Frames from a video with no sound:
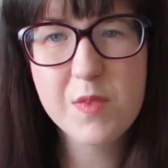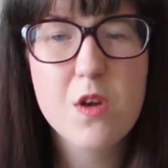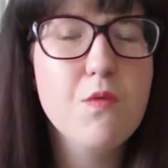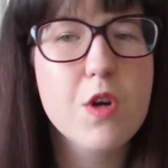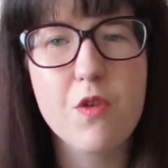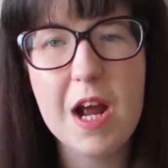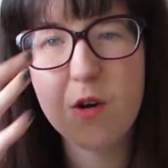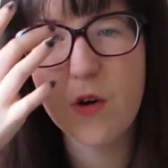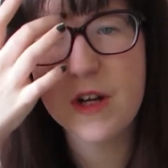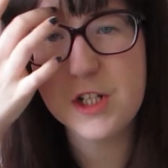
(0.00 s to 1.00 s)
regret
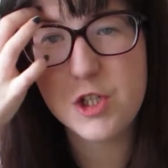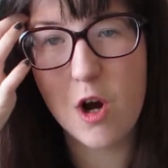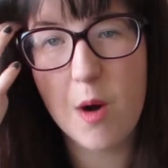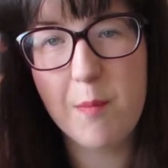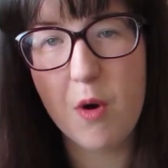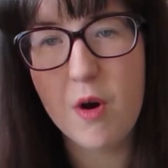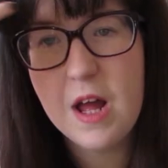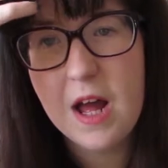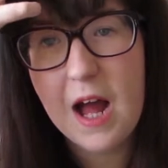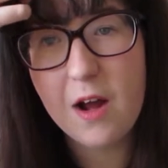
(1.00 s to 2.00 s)
cutting it short, but
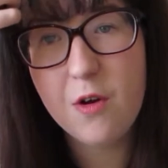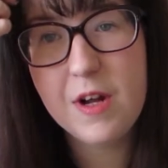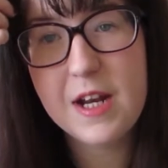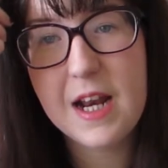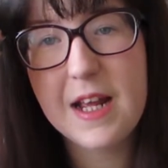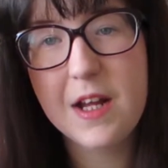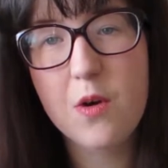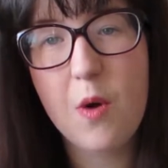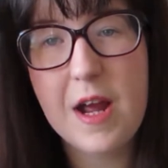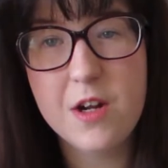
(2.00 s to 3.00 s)
I cut it like
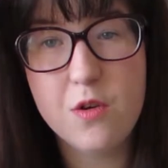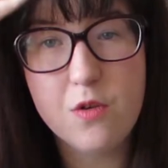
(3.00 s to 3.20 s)
quite,